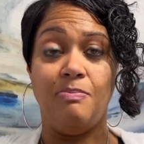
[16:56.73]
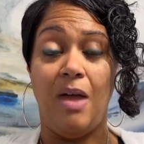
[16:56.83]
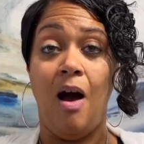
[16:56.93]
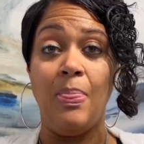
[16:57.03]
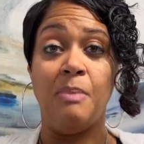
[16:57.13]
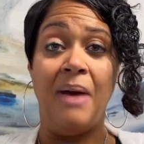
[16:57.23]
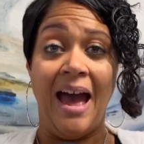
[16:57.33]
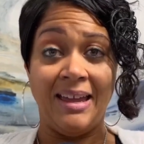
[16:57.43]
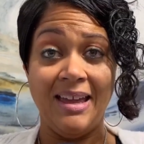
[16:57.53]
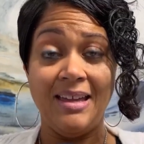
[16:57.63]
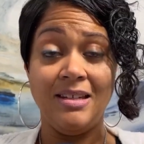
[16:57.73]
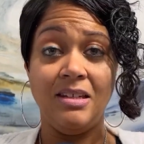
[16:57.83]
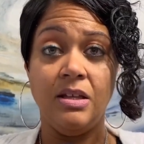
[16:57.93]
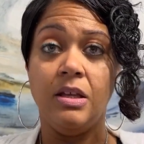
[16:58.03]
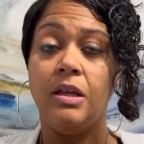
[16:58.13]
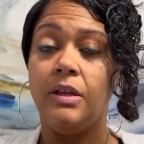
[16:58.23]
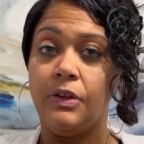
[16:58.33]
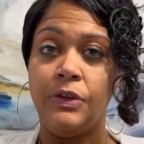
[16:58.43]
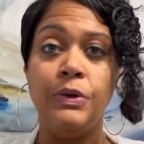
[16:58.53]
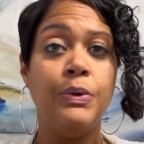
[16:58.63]
on the back end,
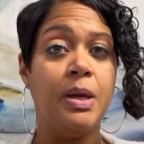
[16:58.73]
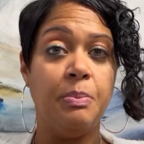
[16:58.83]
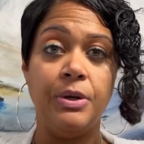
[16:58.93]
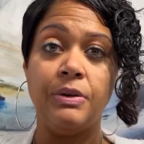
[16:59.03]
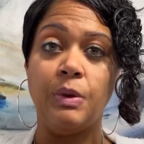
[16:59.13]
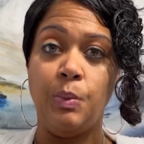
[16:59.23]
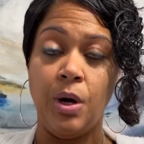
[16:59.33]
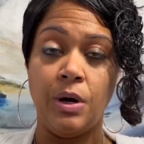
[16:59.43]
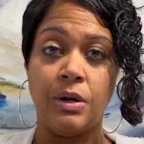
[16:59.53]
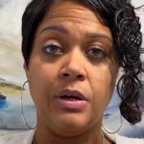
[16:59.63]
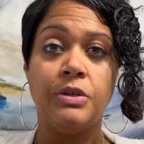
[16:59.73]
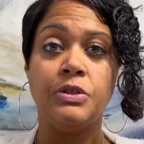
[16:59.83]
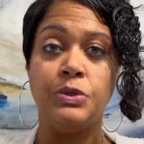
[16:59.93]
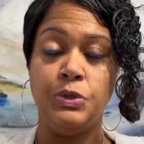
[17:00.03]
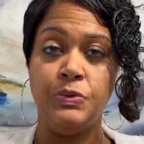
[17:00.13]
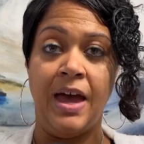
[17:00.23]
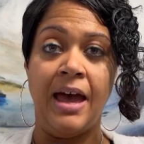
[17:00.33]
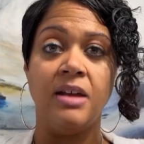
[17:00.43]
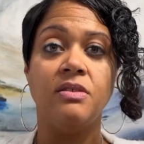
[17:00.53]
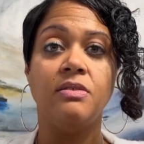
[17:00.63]
you can put in the work to do
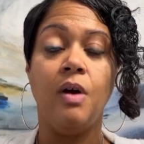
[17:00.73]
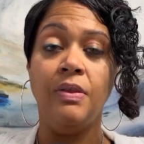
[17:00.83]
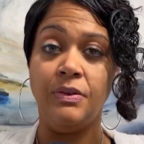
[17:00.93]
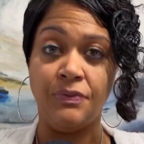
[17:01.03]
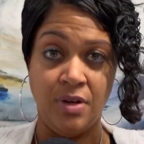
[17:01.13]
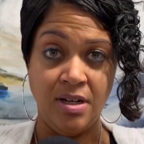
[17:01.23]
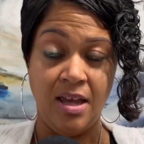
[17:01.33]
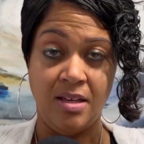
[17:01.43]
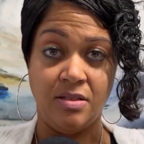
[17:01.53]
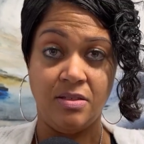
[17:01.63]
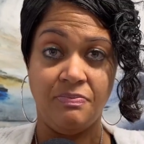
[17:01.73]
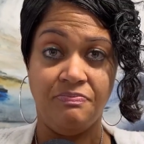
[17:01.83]
that on the front end.